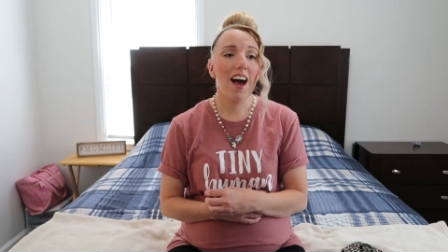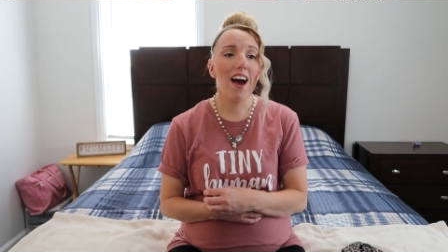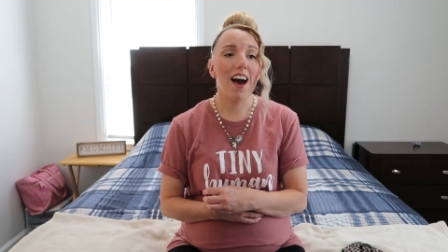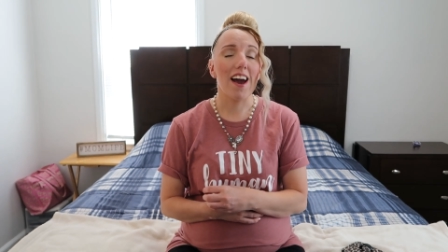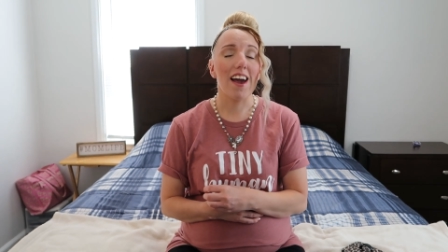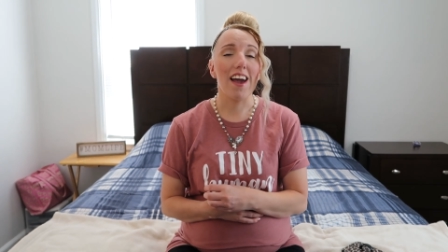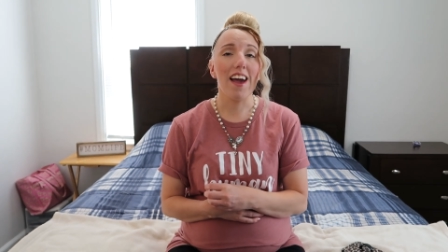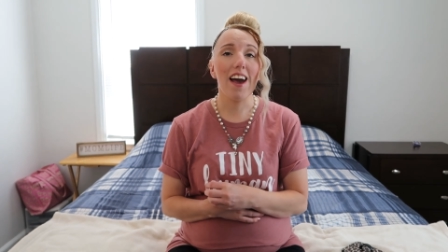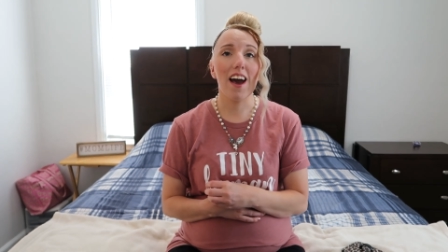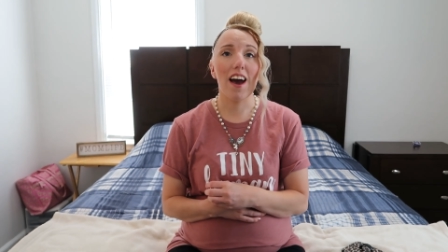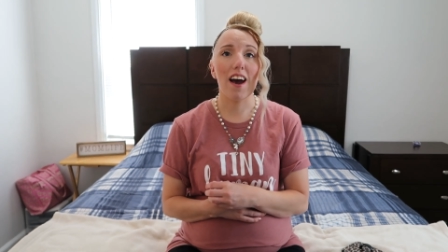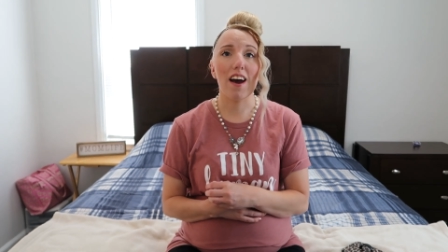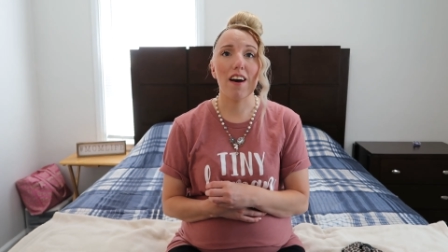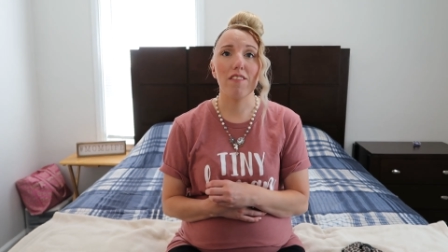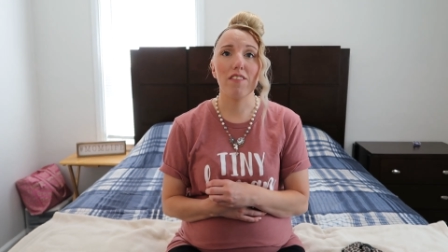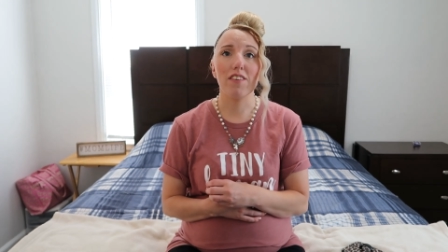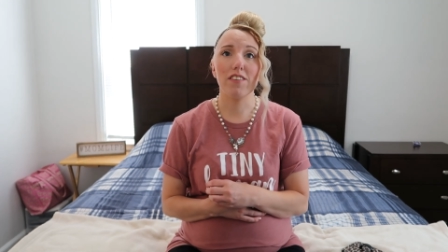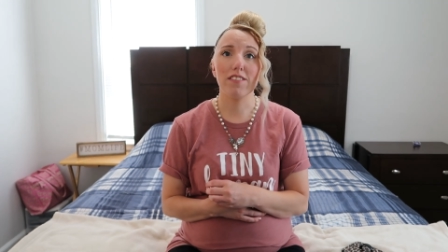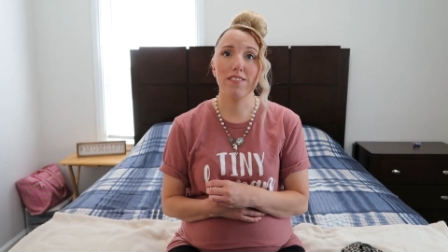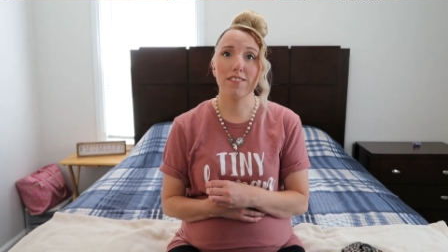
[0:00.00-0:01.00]
I
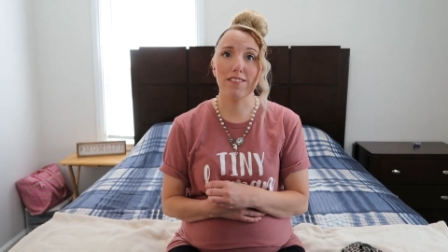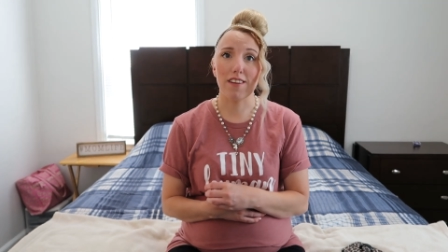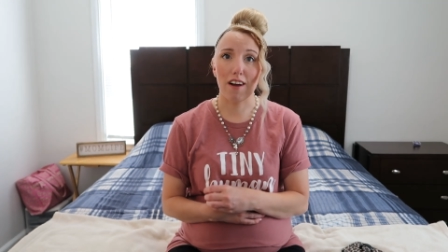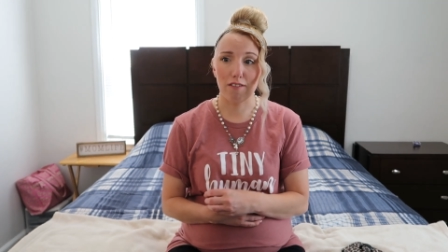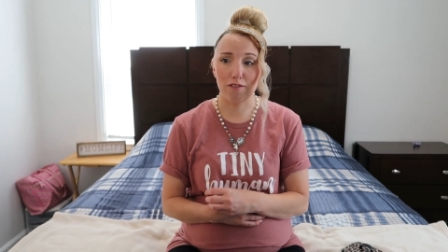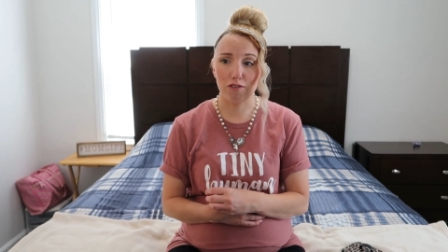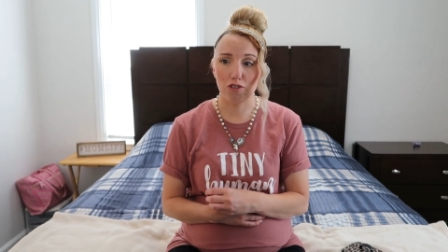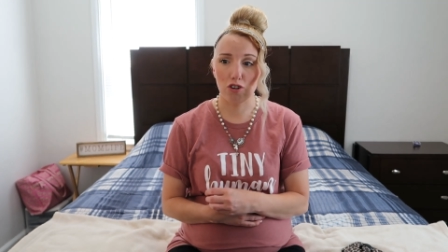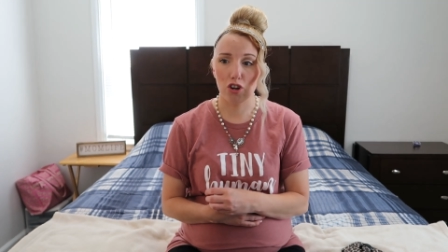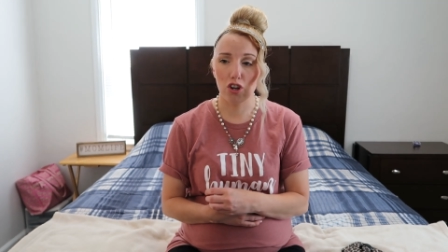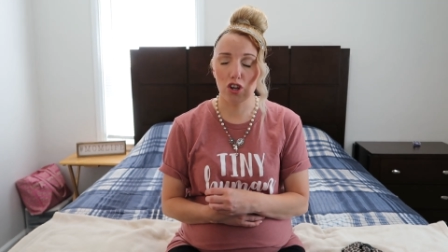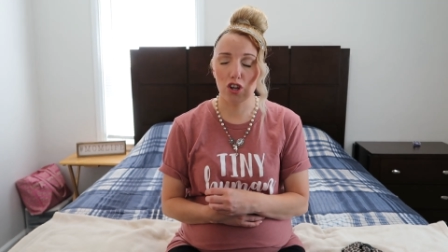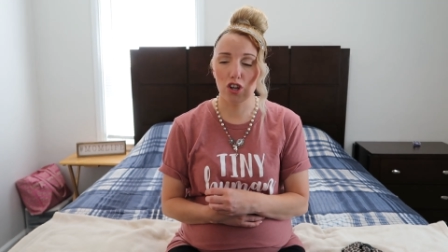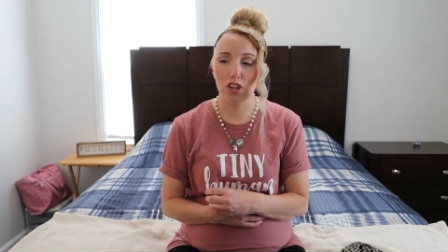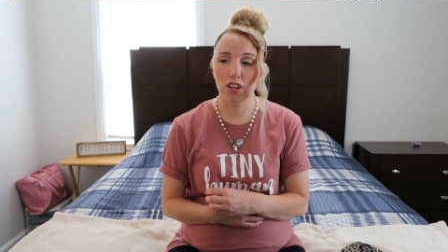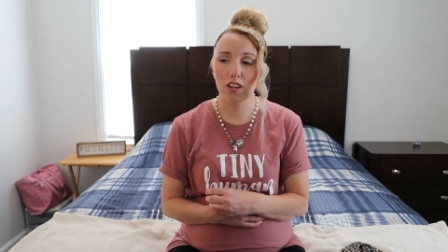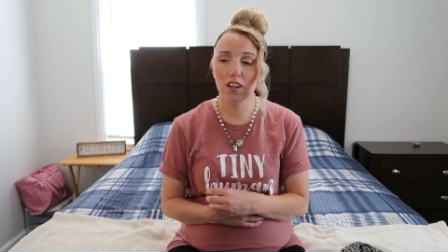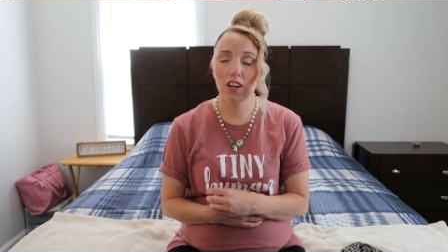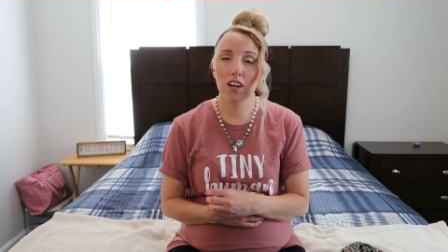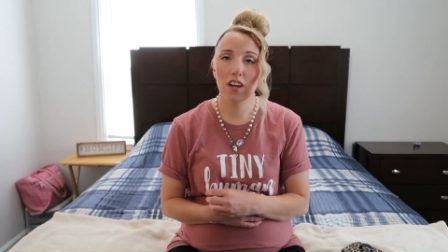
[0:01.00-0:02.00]
have
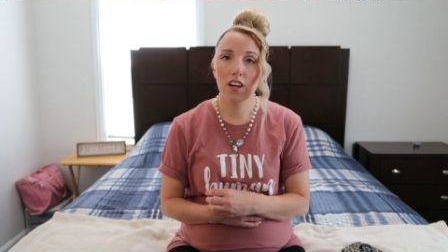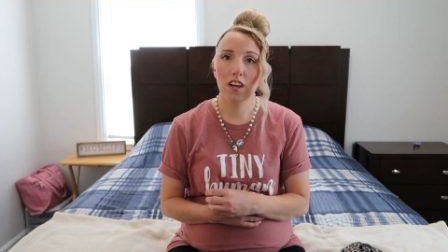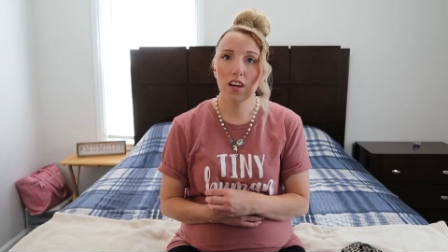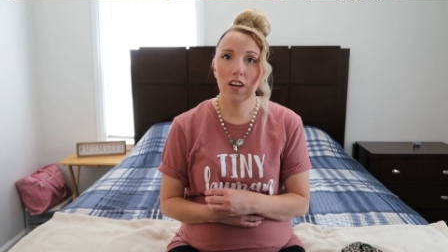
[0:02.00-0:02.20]
several